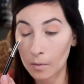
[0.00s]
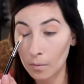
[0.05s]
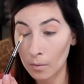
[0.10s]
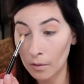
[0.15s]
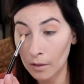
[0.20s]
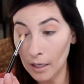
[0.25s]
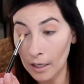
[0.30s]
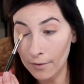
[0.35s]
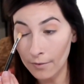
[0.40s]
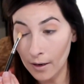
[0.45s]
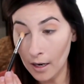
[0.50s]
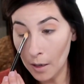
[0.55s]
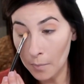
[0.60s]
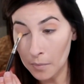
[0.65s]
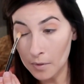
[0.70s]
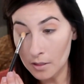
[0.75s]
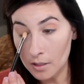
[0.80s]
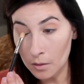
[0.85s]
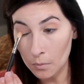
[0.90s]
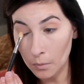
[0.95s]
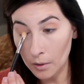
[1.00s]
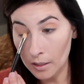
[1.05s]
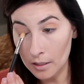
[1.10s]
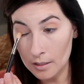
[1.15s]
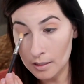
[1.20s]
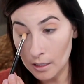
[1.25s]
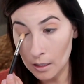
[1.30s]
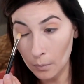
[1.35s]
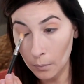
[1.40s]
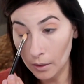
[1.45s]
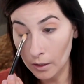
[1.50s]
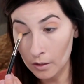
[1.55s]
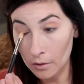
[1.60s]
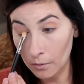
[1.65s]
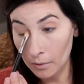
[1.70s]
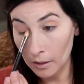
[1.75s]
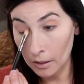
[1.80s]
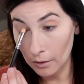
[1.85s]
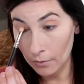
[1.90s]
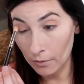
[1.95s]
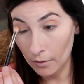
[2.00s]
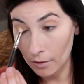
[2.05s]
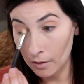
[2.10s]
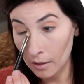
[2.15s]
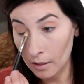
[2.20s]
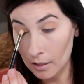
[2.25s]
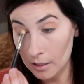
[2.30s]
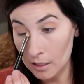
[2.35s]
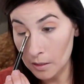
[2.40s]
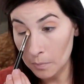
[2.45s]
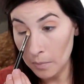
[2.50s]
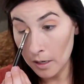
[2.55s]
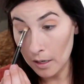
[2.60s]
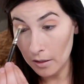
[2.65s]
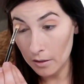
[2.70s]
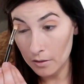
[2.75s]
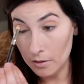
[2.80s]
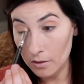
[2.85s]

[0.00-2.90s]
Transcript: life happens in ways that we don't even expect.